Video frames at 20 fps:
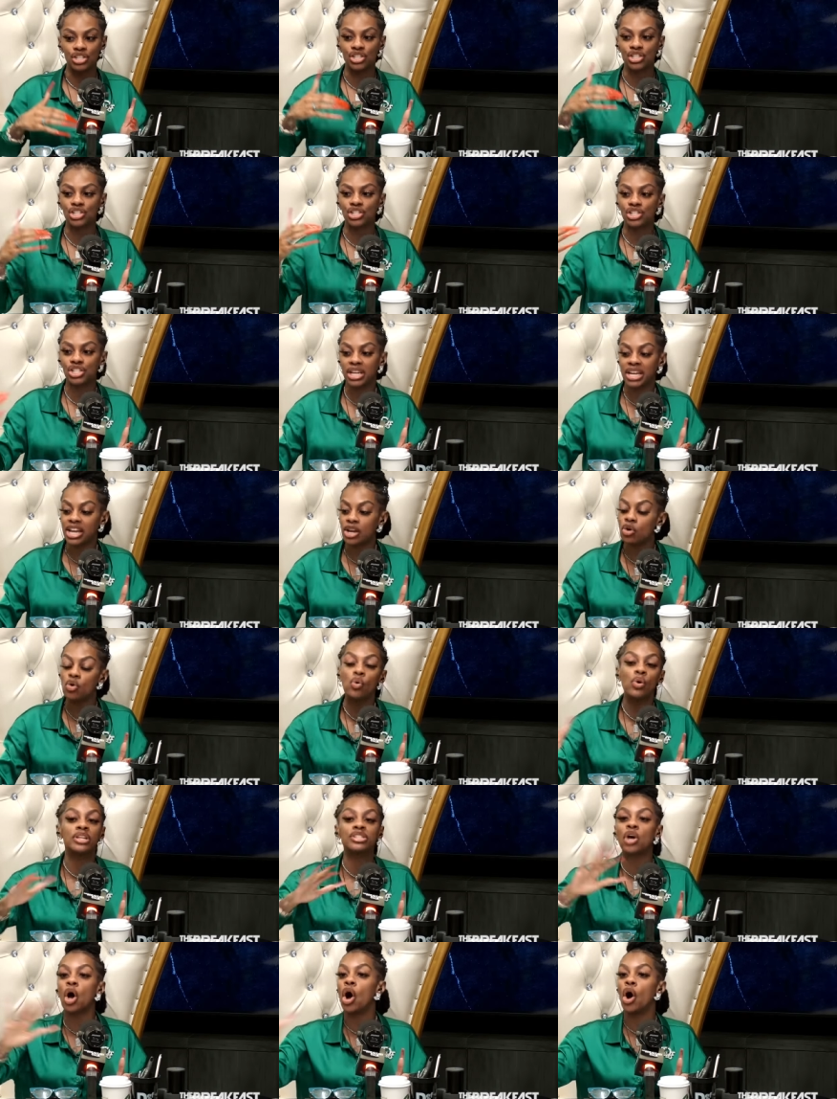She,
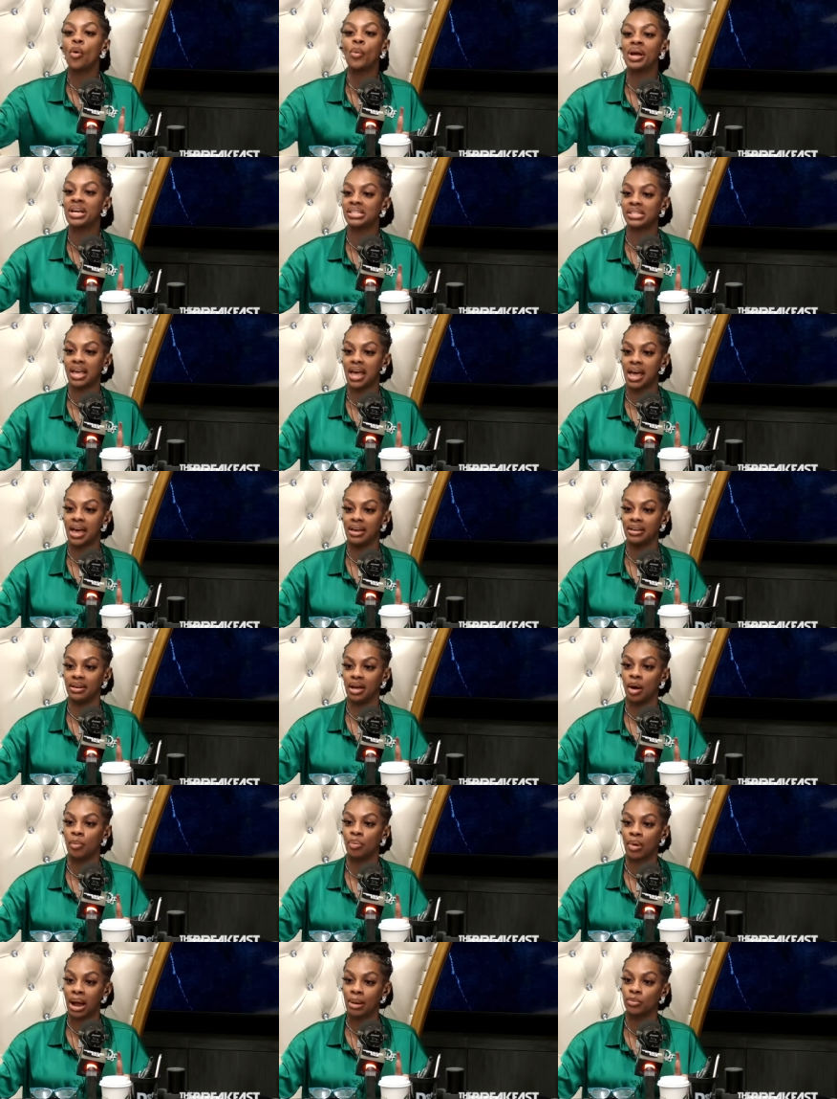who has always had
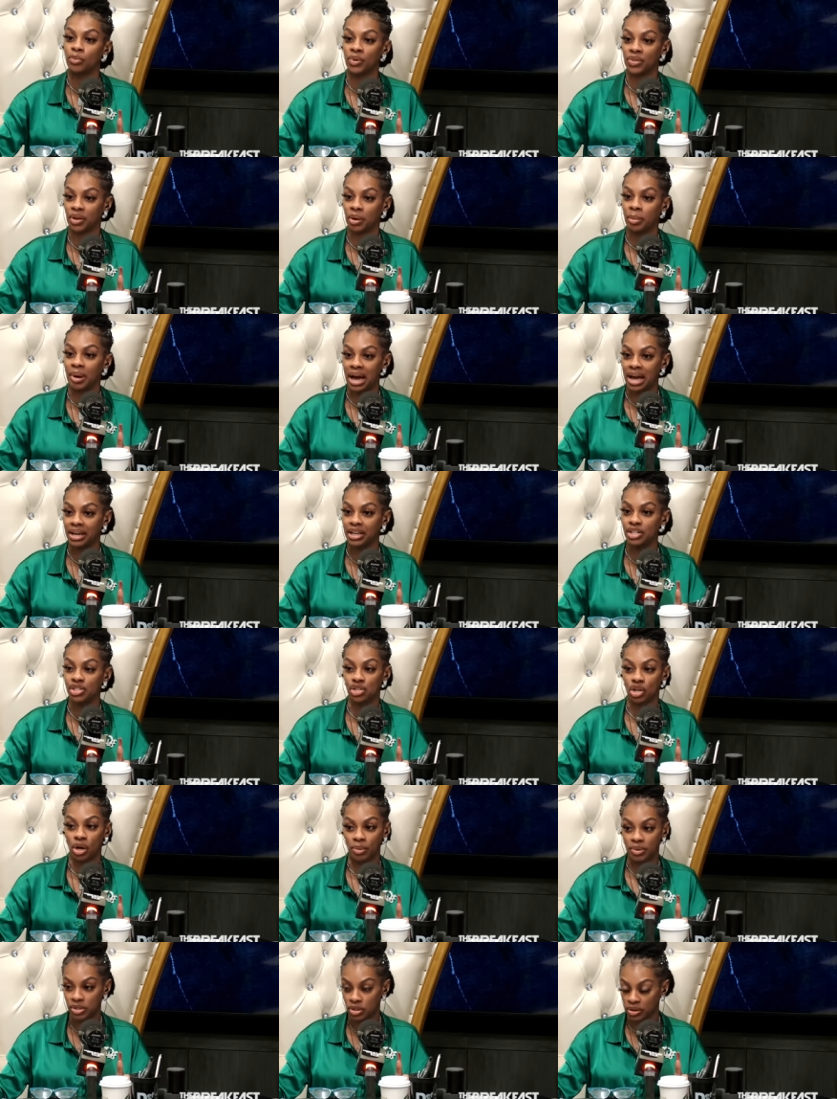a problem with her body,
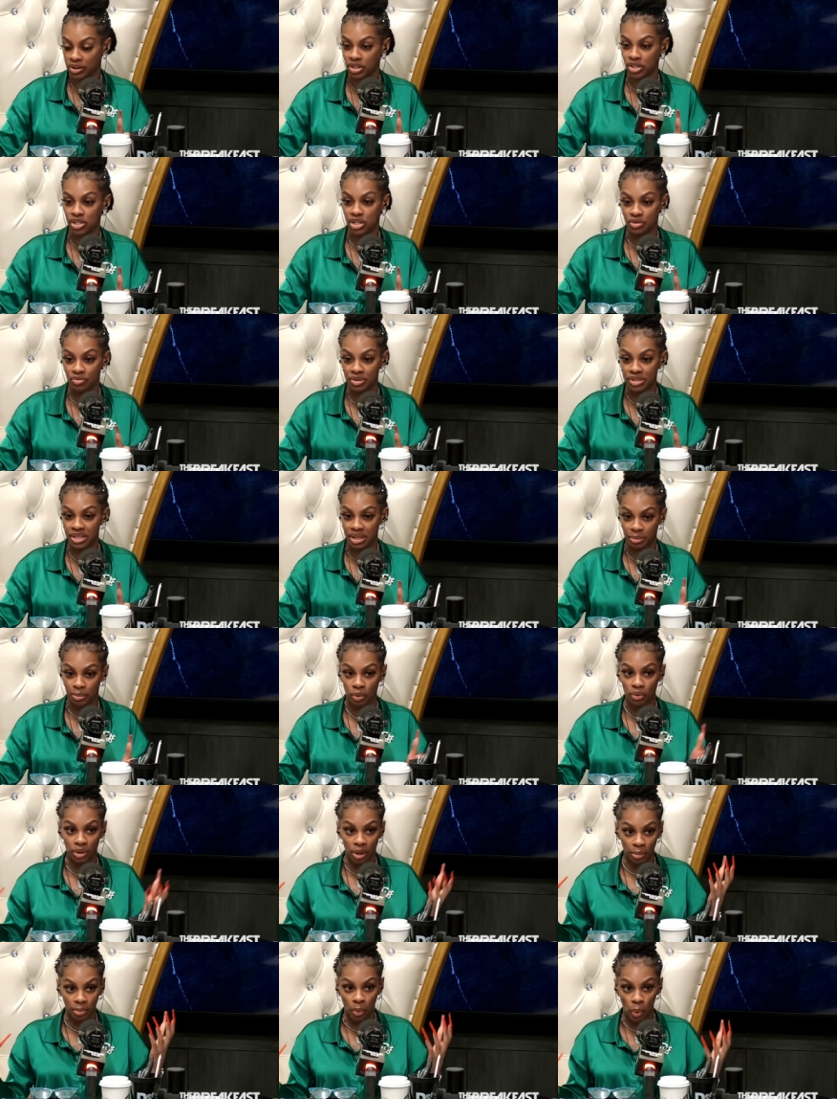she always thought that she
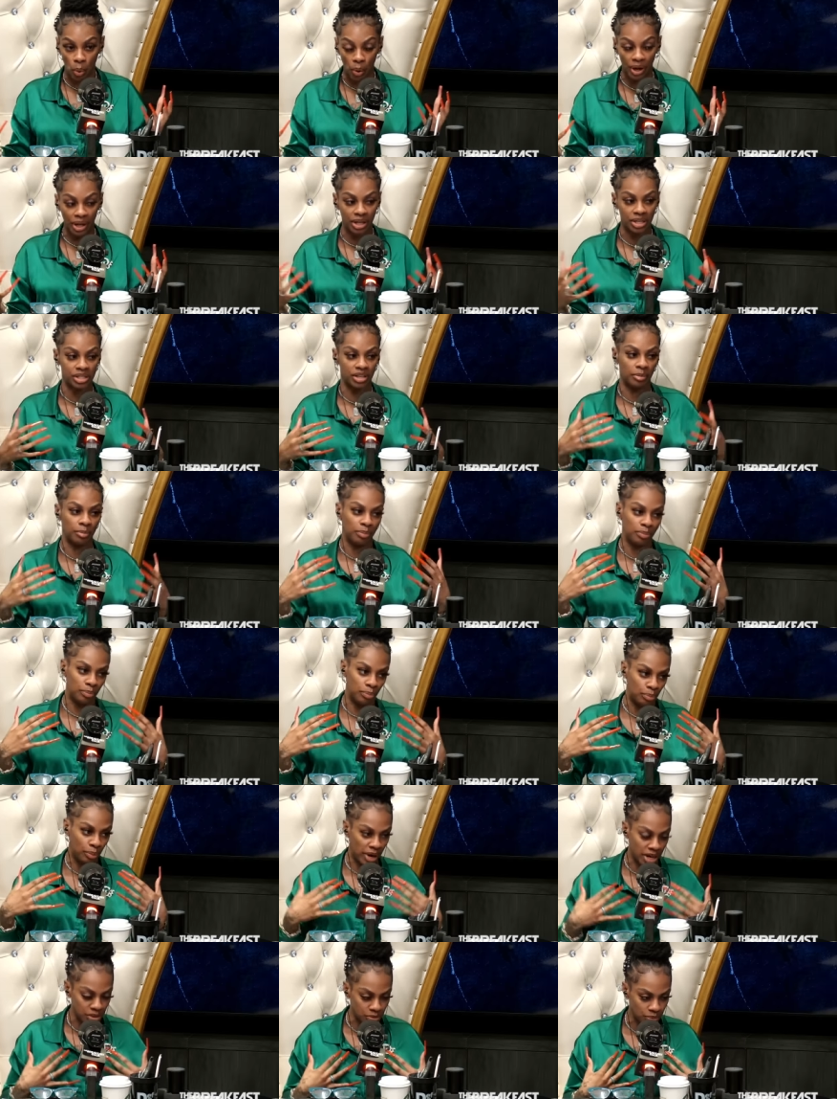resembled a boy because her
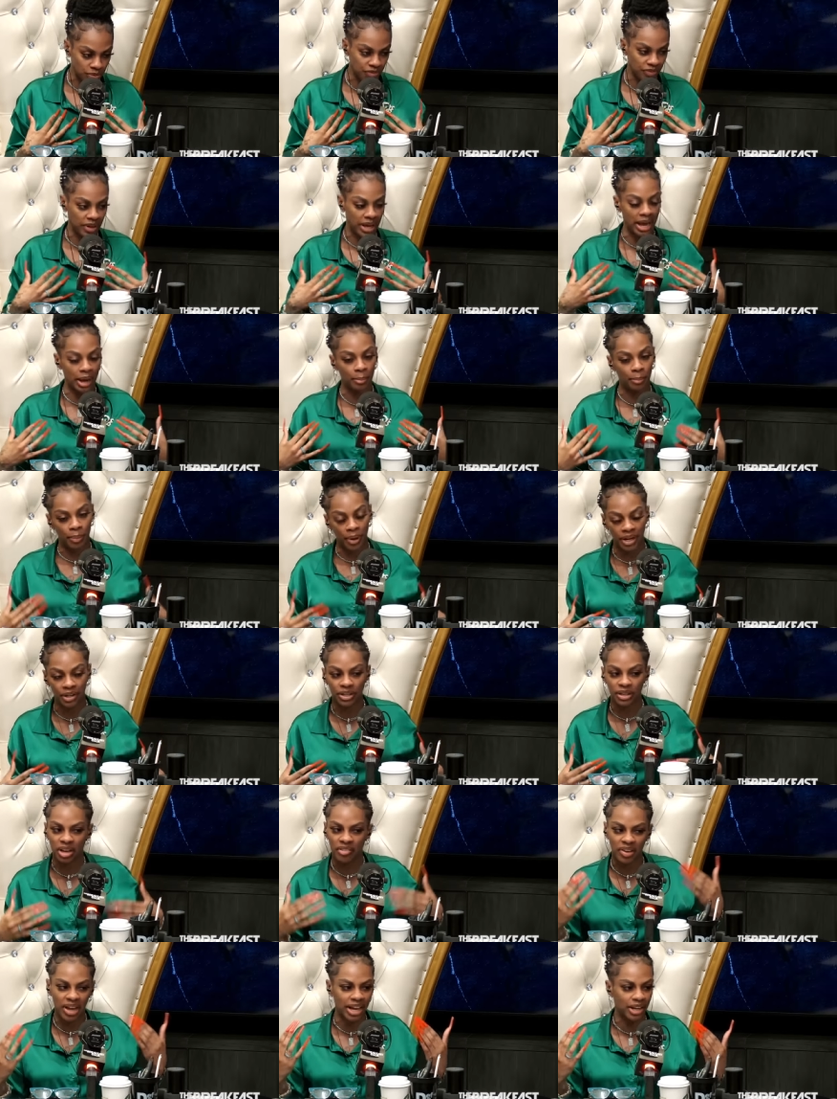breasts were flat, but
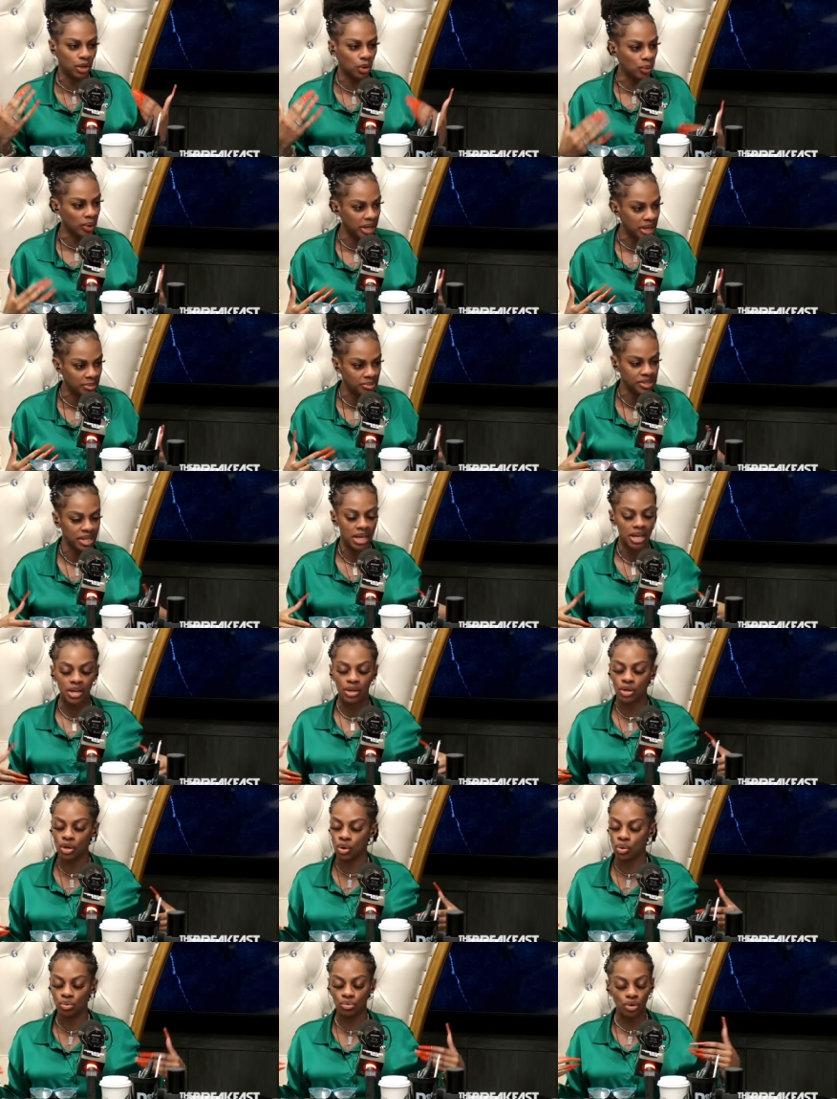never had no hips,
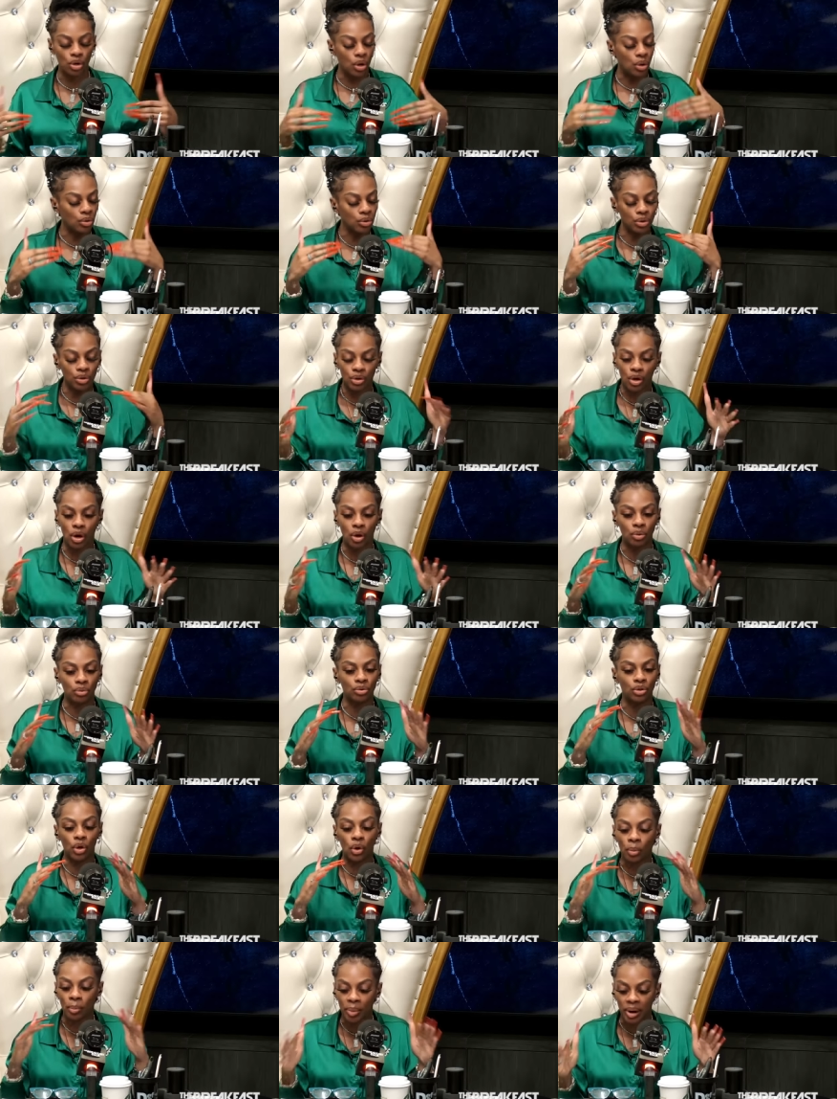no, no, you know,
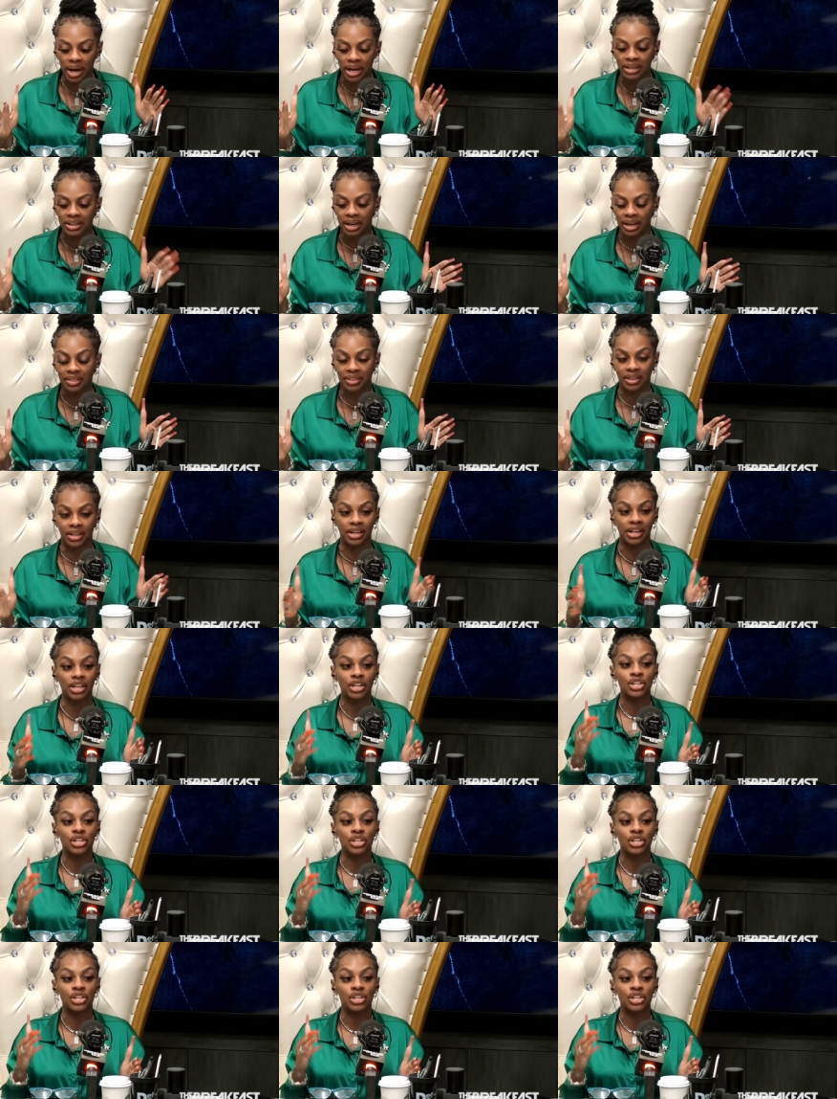no butt, nothing